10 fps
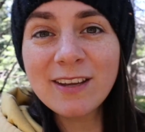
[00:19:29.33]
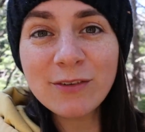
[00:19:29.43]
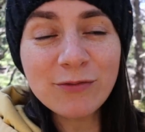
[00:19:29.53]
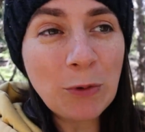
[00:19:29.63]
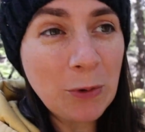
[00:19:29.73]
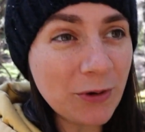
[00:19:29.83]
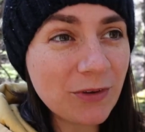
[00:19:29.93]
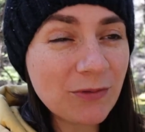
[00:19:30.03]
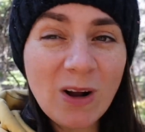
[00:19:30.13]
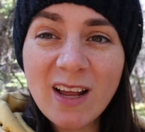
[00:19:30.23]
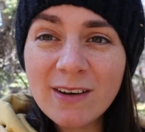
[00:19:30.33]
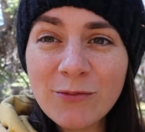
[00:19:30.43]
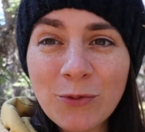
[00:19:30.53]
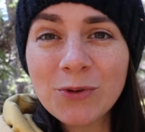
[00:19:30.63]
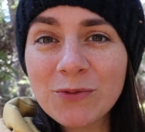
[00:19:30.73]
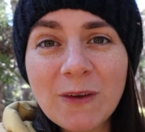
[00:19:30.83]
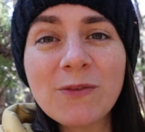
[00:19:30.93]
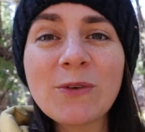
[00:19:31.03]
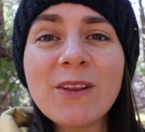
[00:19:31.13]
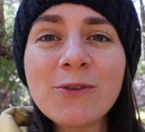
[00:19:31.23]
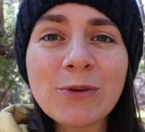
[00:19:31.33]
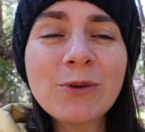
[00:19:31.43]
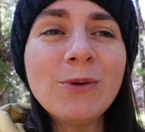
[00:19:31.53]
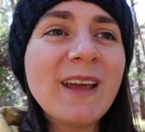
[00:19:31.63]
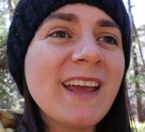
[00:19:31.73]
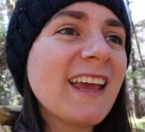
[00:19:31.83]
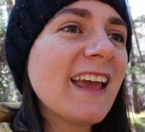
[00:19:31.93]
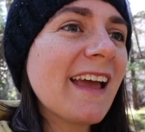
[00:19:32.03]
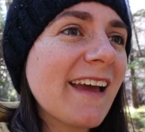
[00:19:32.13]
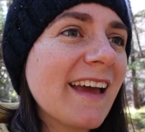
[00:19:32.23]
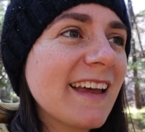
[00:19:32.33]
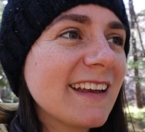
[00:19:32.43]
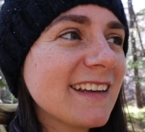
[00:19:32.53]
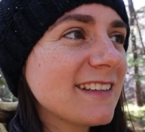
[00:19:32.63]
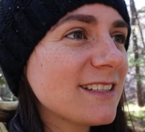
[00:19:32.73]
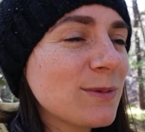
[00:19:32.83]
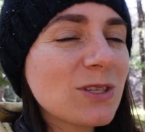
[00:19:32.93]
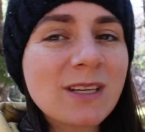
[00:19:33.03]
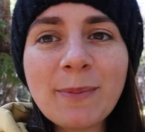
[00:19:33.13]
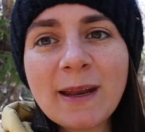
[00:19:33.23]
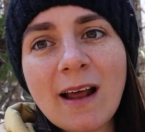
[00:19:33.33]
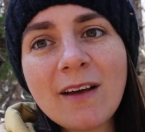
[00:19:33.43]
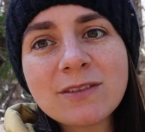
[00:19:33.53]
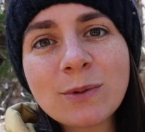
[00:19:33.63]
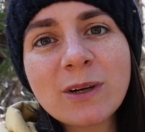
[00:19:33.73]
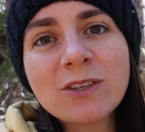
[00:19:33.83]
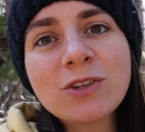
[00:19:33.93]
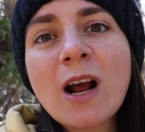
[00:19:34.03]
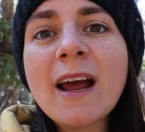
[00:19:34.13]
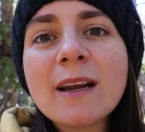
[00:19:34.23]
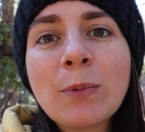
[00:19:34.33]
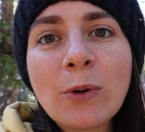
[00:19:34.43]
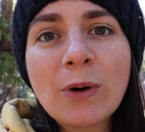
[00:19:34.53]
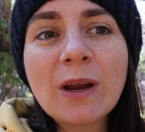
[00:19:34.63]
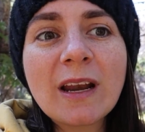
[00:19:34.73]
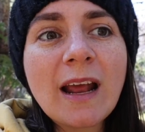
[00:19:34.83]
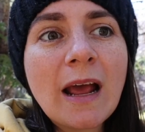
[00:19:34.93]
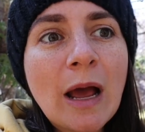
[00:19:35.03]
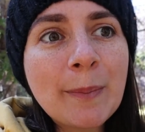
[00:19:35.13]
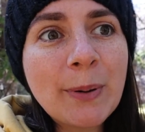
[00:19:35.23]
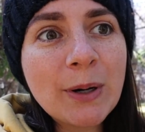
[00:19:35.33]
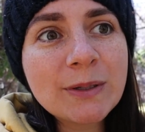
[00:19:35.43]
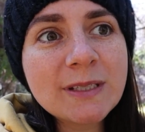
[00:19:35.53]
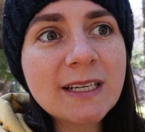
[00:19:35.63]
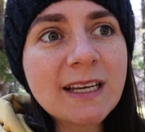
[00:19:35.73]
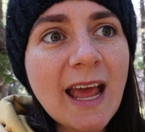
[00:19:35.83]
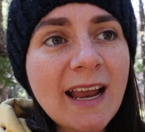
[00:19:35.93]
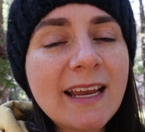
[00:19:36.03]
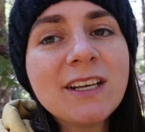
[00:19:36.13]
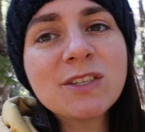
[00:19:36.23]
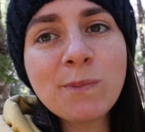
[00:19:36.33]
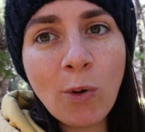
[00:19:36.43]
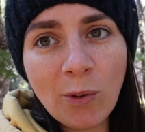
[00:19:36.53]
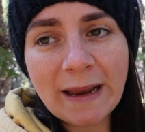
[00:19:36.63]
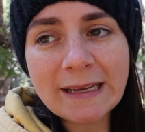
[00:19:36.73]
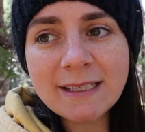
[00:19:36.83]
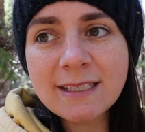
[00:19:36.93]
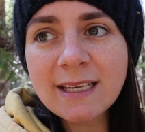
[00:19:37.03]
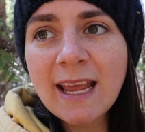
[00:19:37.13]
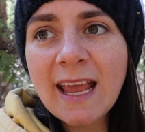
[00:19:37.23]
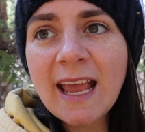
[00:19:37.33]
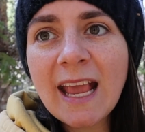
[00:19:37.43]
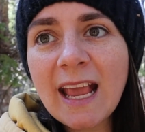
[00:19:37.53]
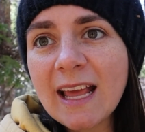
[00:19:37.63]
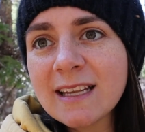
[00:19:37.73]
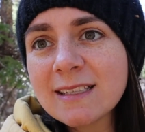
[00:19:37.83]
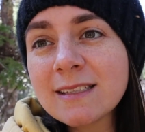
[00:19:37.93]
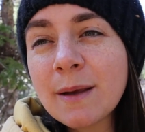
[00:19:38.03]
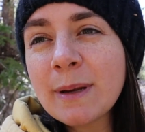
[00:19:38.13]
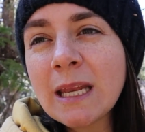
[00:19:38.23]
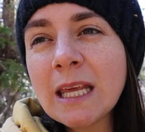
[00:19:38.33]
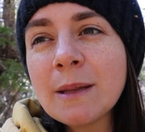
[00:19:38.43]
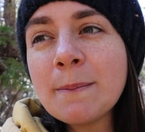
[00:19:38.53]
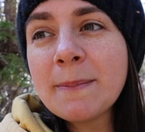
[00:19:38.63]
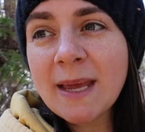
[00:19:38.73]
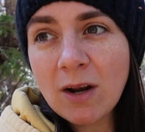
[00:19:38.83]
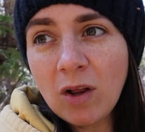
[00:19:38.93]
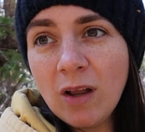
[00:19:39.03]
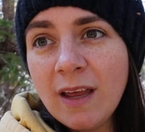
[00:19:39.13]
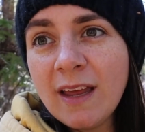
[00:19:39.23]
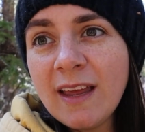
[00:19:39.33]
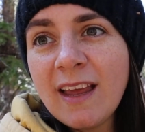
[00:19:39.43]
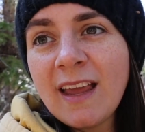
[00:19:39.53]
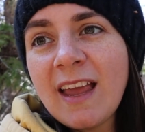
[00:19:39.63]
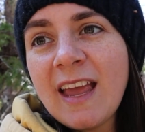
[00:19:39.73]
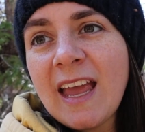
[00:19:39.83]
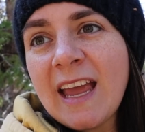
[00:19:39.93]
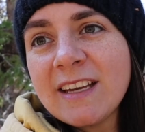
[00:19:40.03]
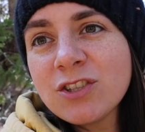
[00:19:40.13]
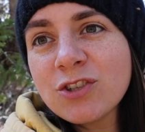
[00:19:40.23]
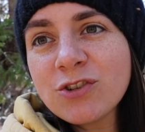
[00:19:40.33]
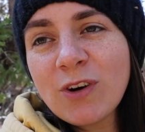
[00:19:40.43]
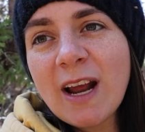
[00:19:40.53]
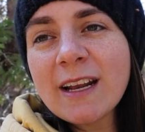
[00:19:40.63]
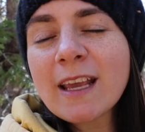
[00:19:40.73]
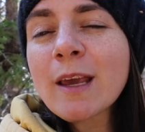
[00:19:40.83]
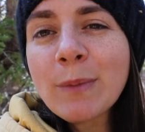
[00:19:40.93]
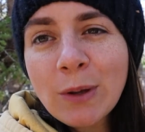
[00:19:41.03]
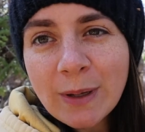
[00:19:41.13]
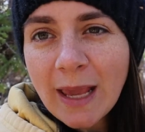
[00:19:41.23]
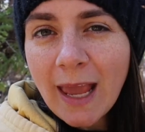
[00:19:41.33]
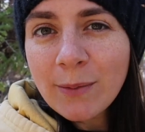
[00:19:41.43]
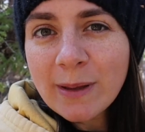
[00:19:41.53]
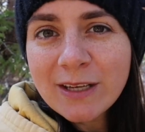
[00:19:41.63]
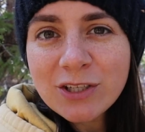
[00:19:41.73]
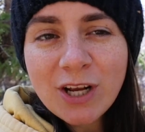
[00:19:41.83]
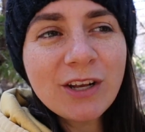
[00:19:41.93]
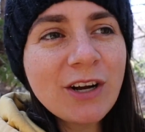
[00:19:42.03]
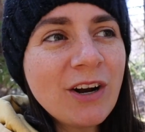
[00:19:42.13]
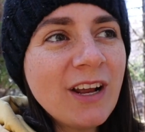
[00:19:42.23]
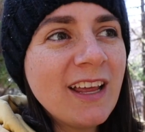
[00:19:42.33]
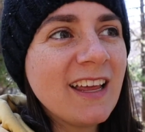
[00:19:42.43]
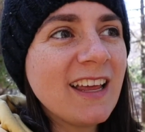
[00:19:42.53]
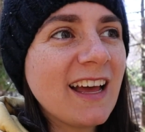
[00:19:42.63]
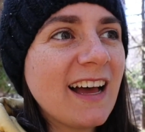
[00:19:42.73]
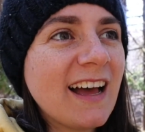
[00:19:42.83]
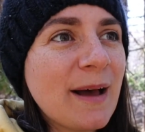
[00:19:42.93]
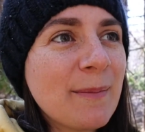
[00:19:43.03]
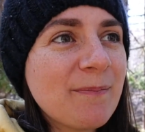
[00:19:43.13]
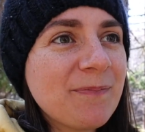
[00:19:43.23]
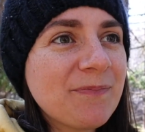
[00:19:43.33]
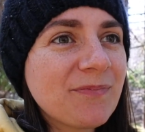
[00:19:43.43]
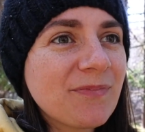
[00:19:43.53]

the fourth or fifth run through, and we just keep getting off. So we're gonna try to put a person at each point and somebody in the middle and try to communicate with each other to